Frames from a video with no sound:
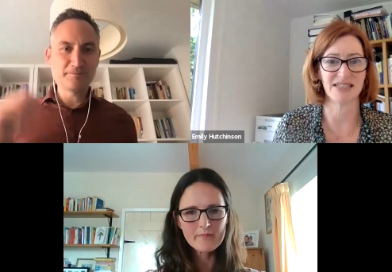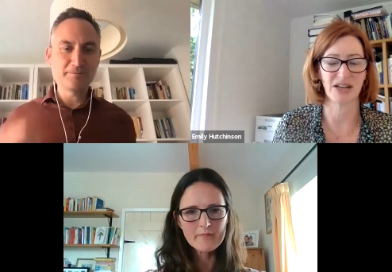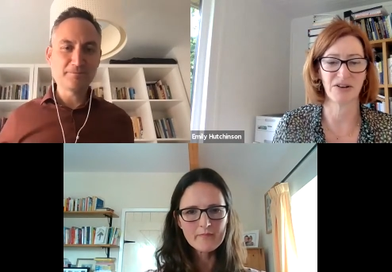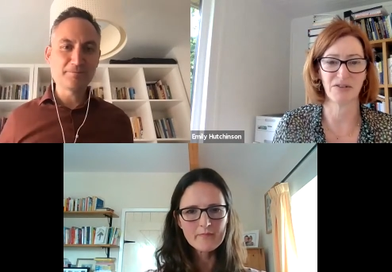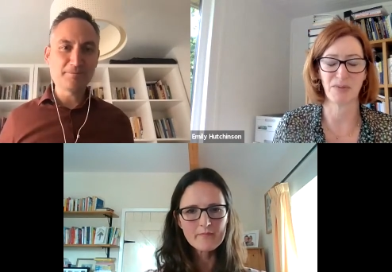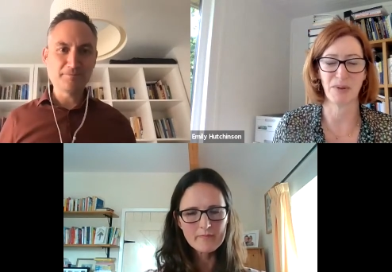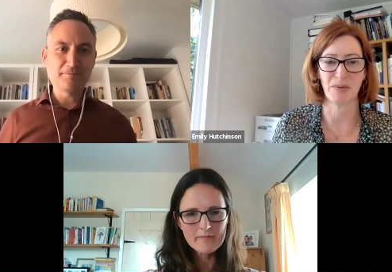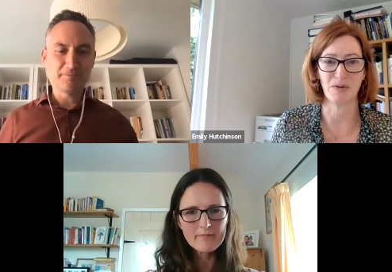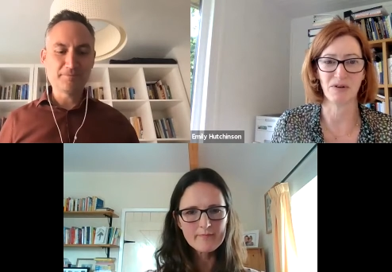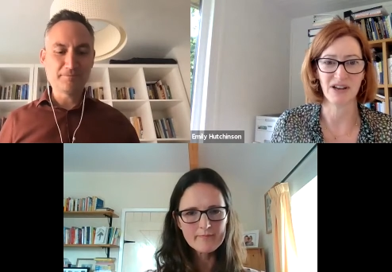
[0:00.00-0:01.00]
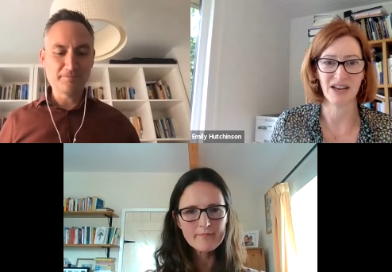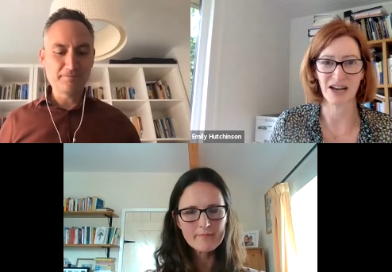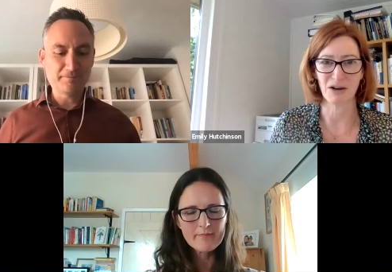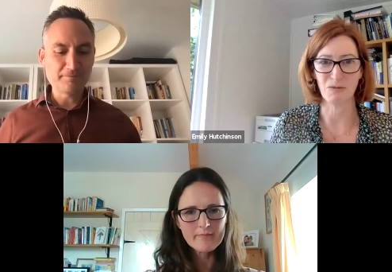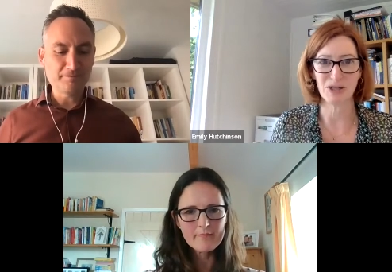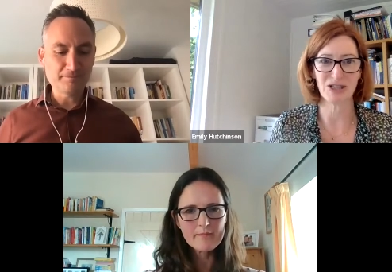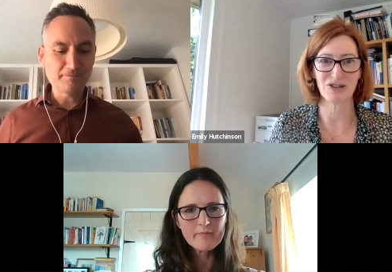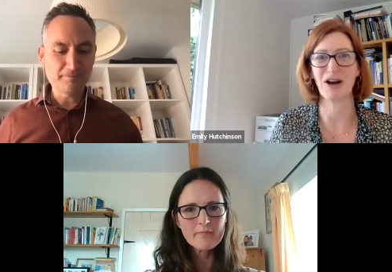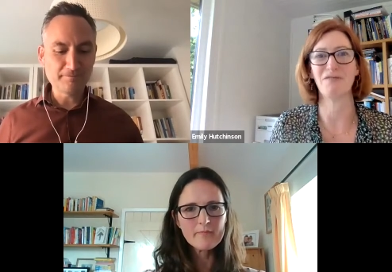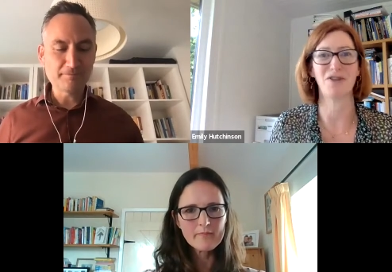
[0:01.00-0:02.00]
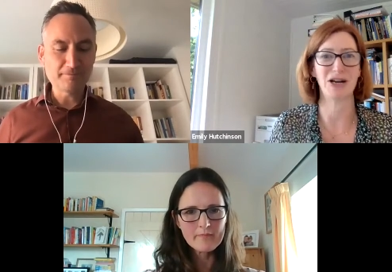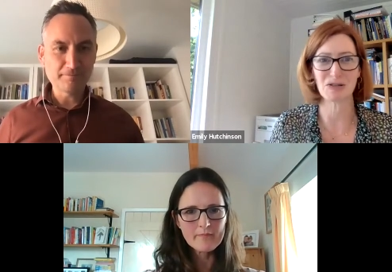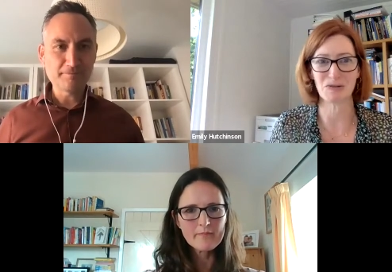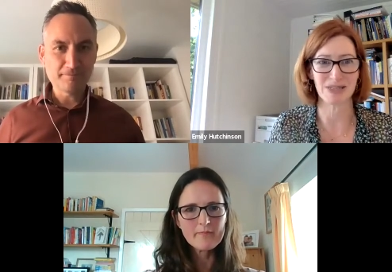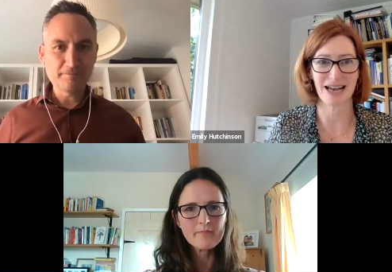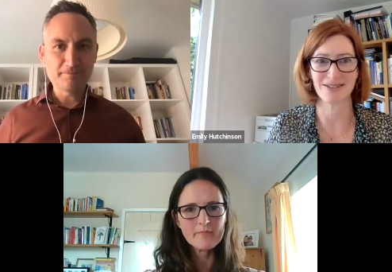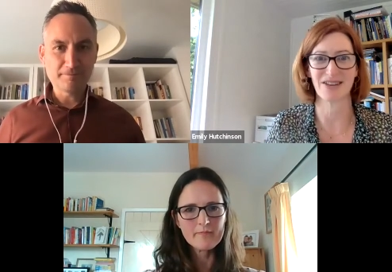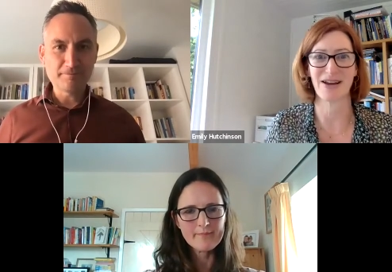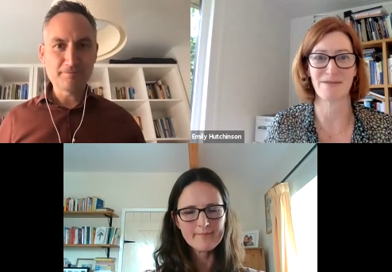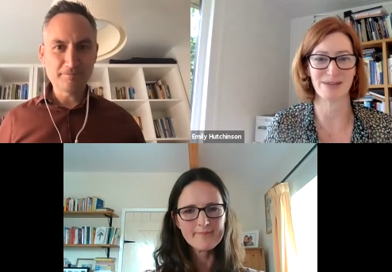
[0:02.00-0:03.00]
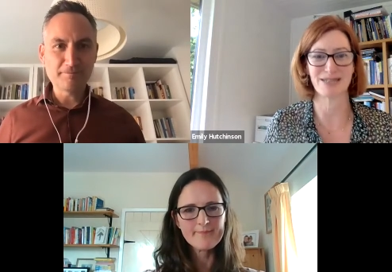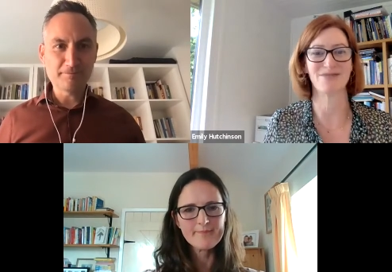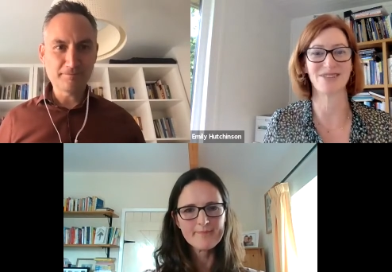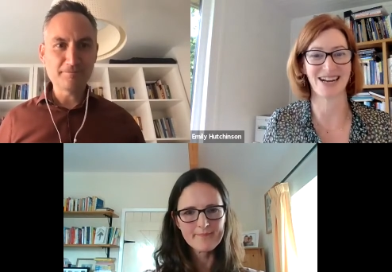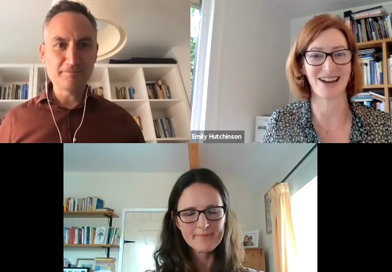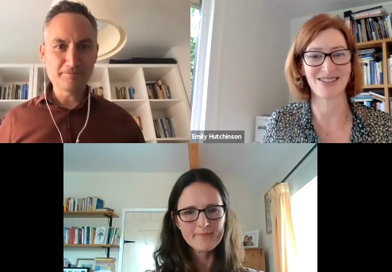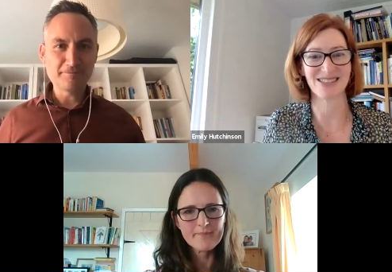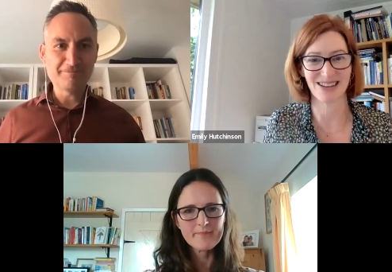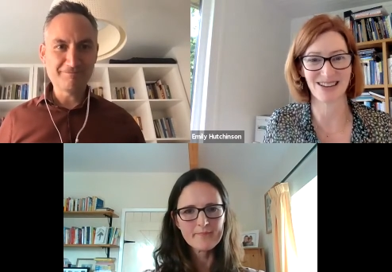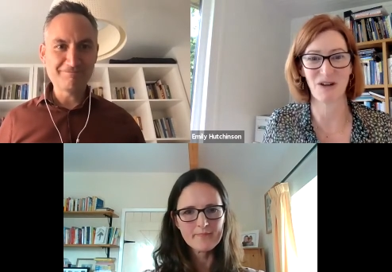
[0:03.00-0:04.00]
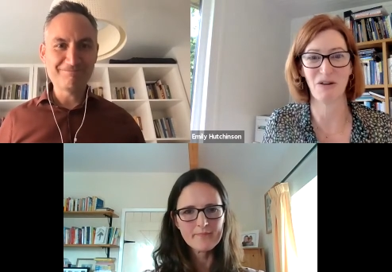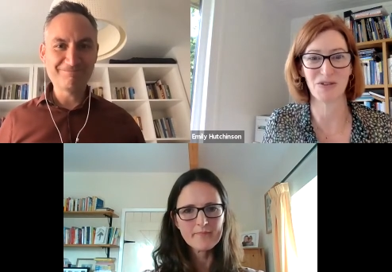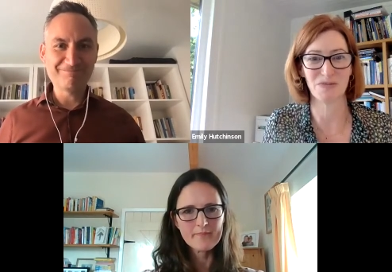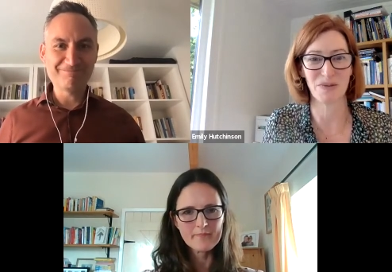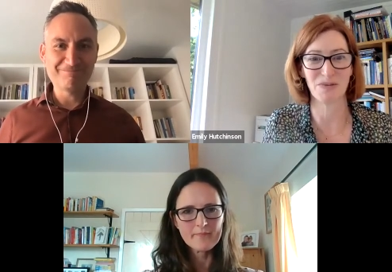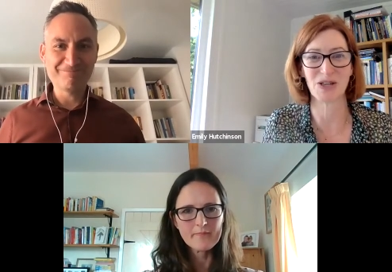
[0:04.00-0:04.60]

Speaker 1: So if people kind of want to try and find a source outside Amazon, which I know quite often people